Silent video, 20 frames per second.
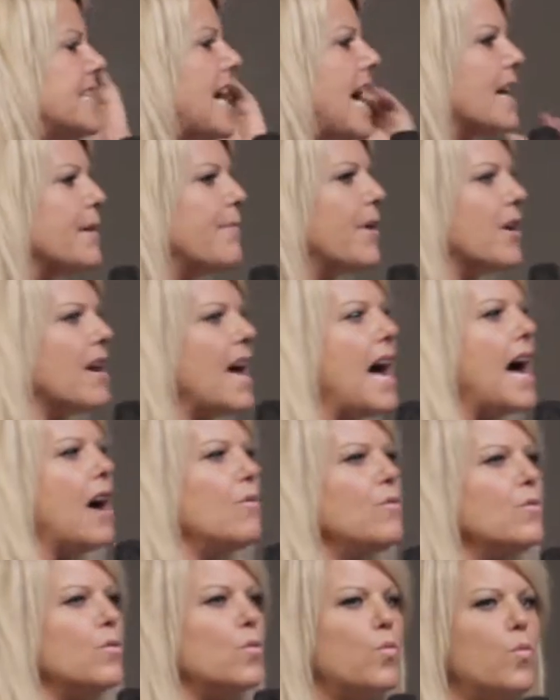to talk about
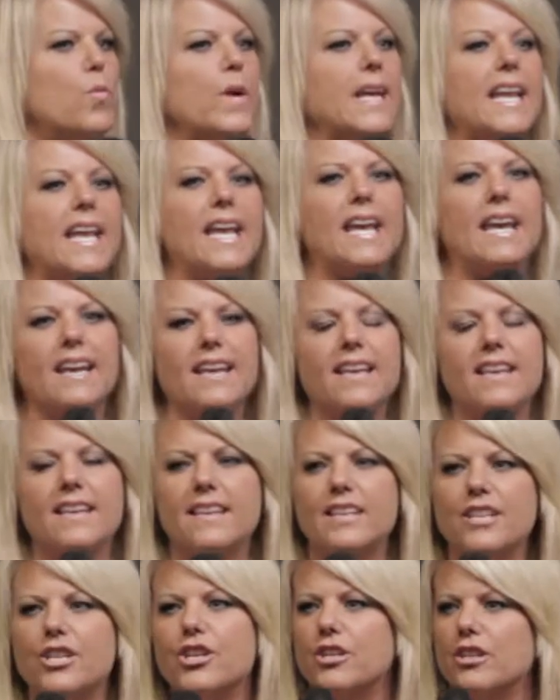outwitting
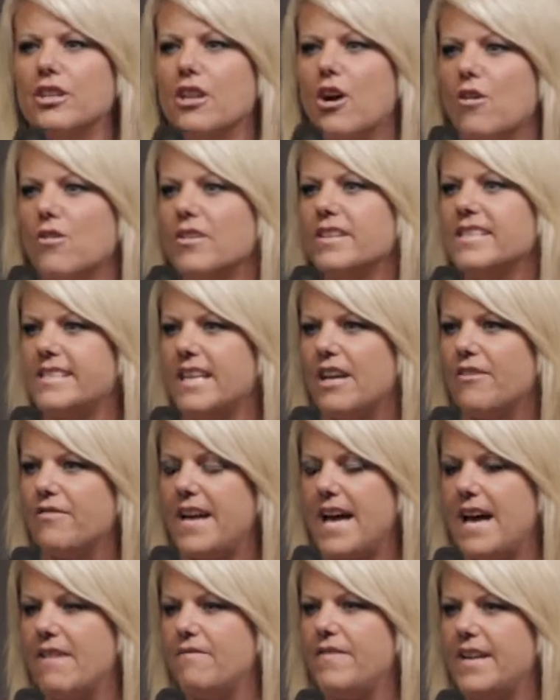your low
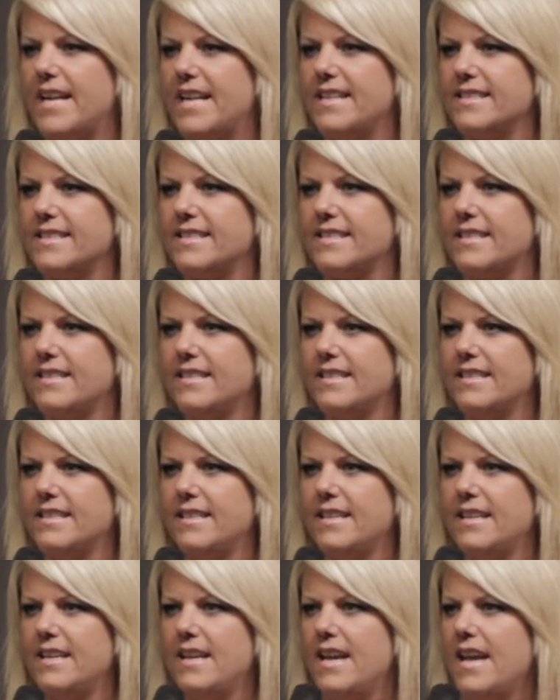self-confidence.
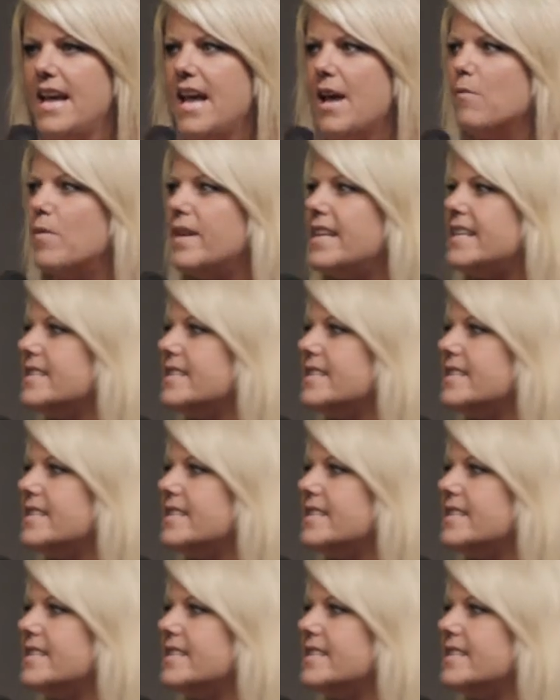And what